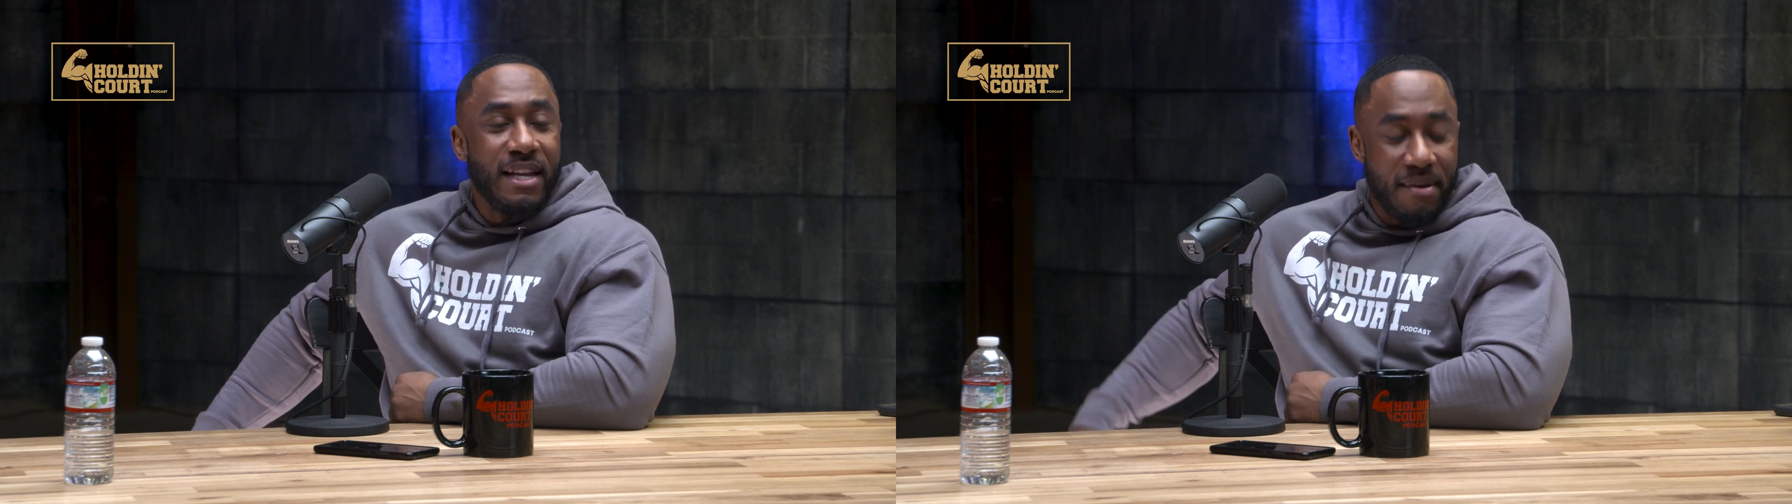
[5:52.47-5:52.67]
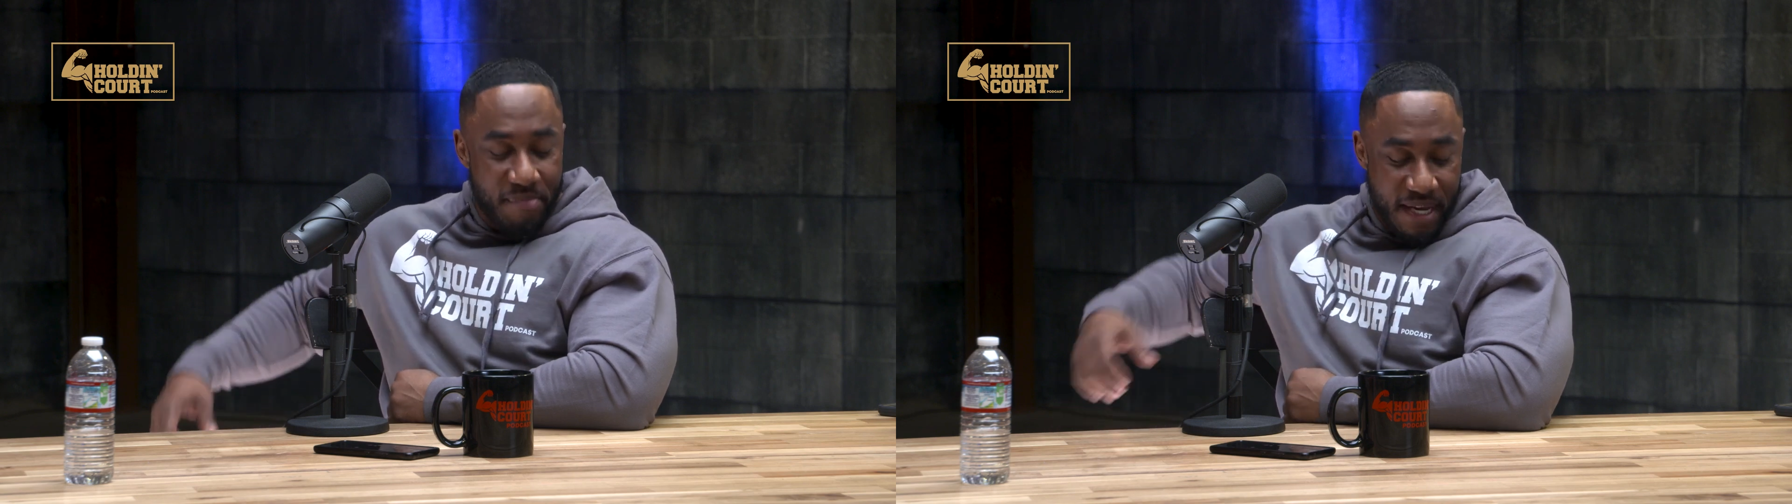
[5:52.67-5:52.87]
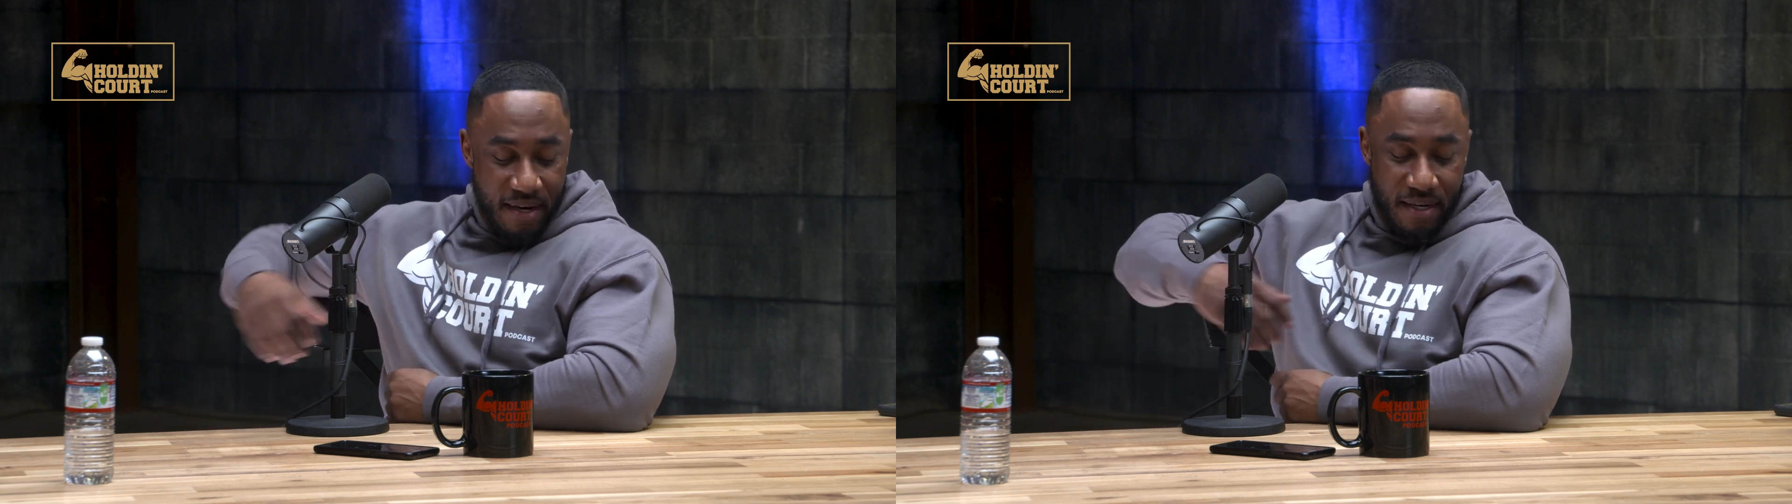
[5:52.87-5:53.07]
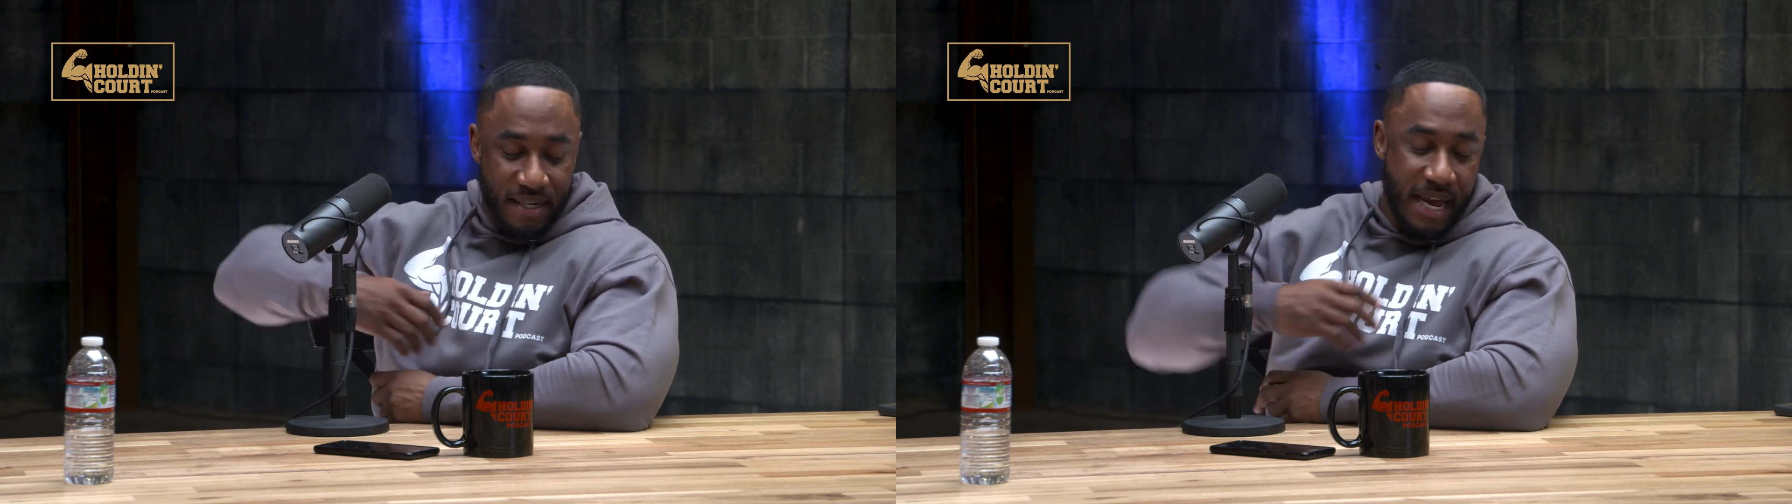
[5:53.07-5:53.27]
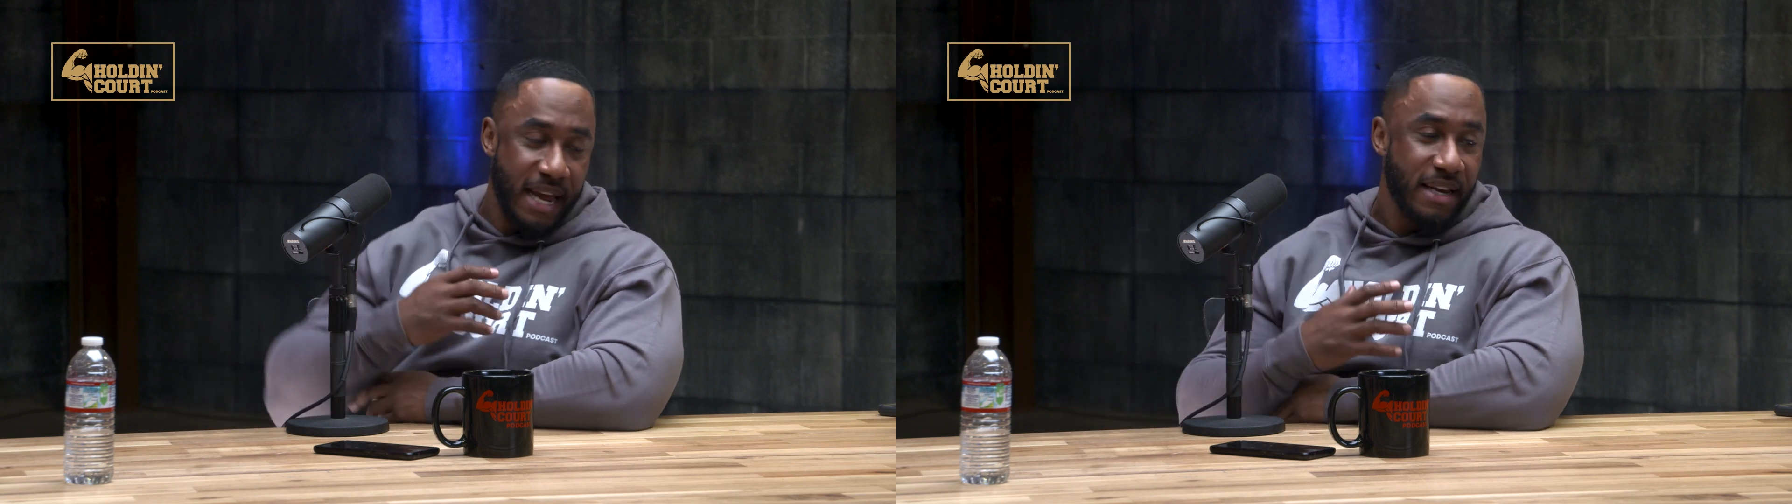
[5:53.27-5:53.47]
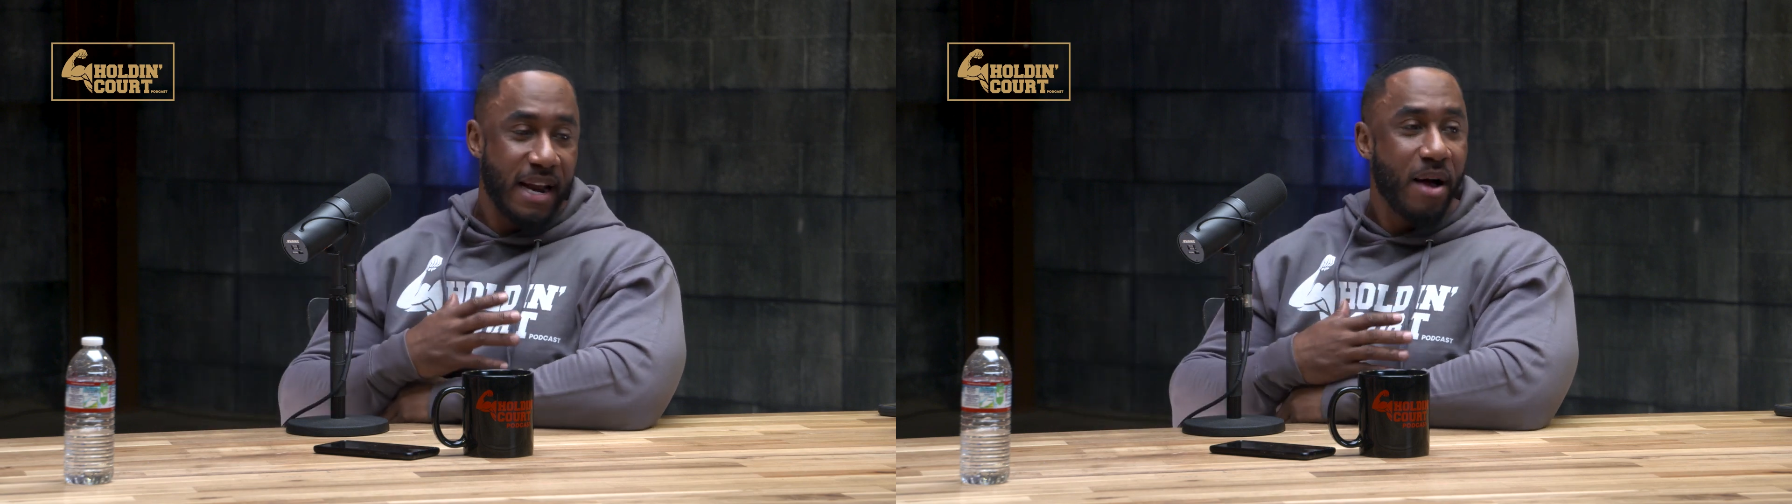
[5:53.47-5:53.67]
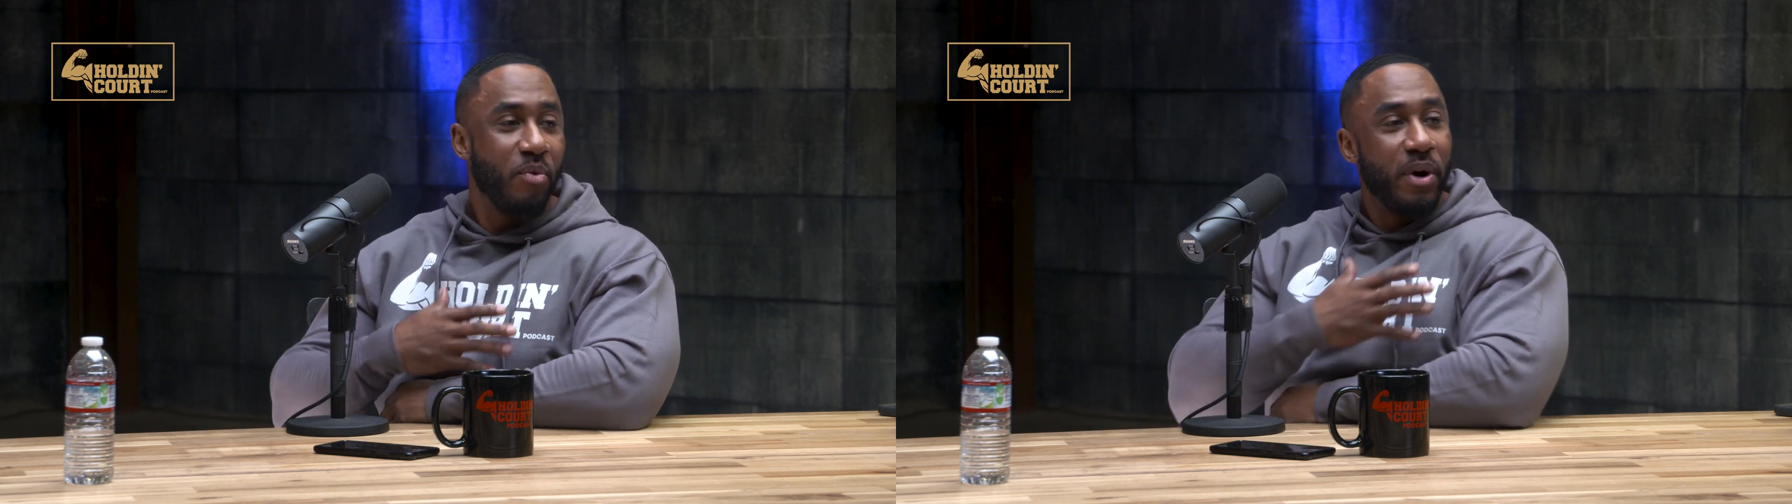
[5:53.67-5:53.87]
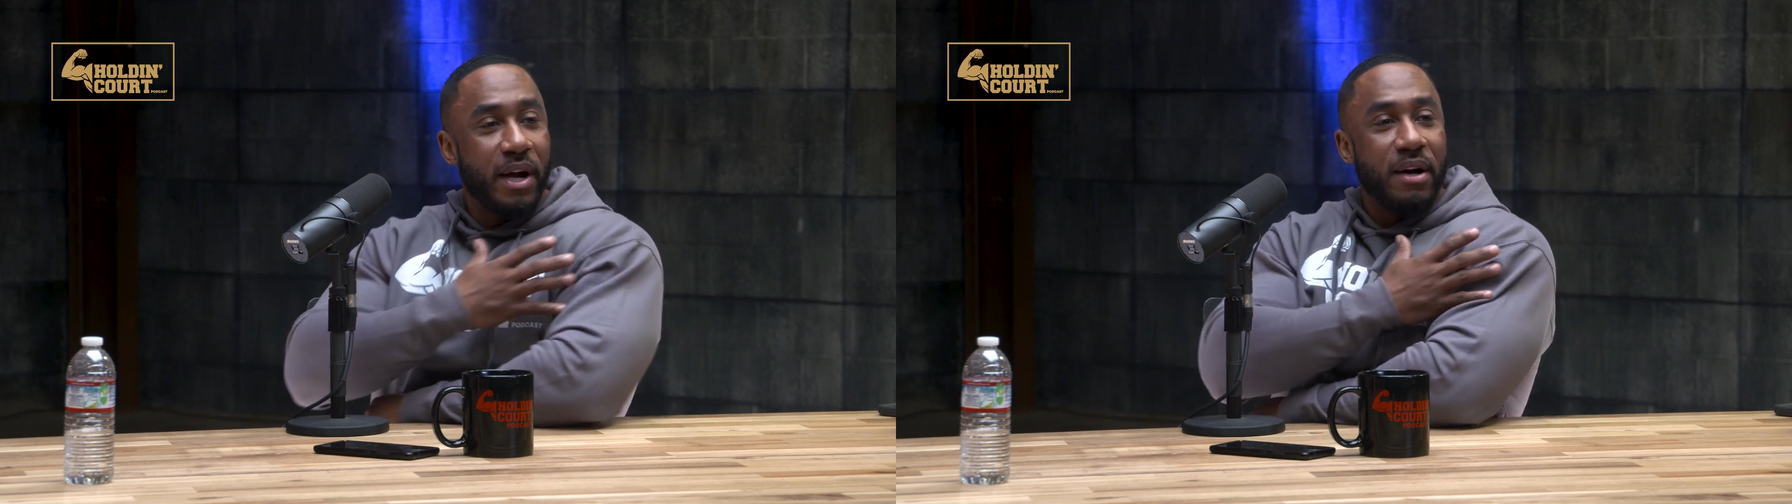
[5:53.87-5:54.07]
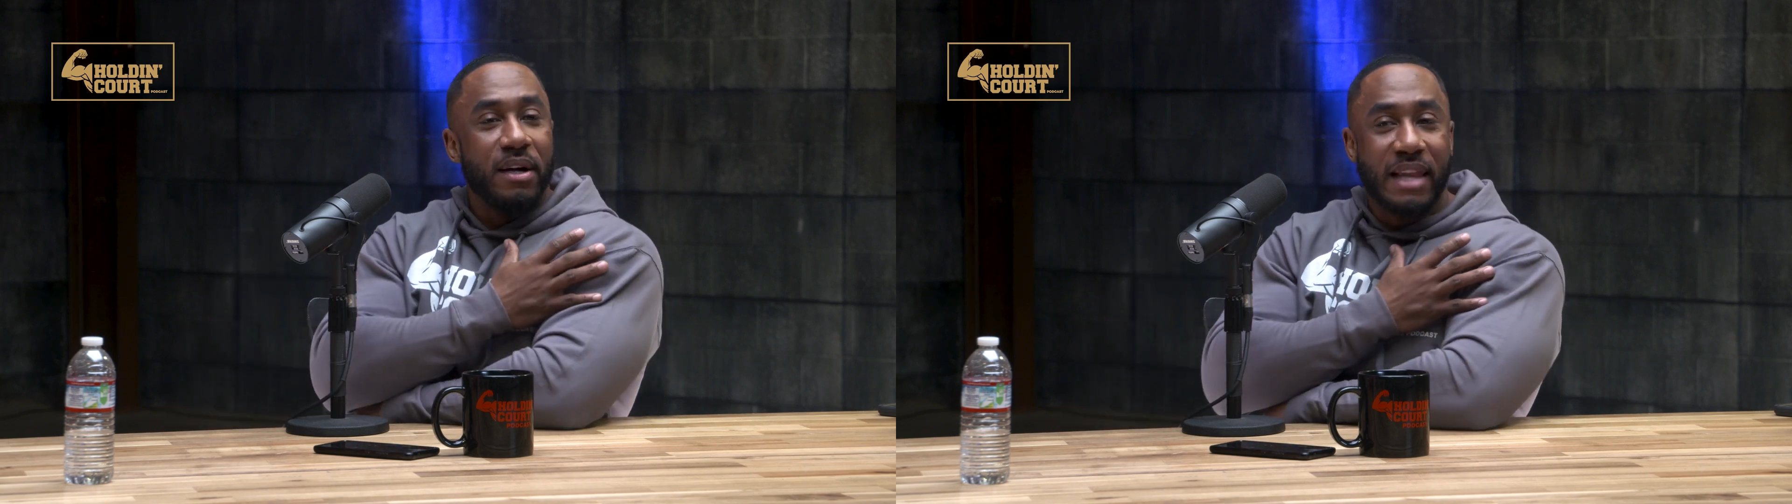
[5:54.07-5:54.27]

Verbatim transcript: And it be the day that I wear a,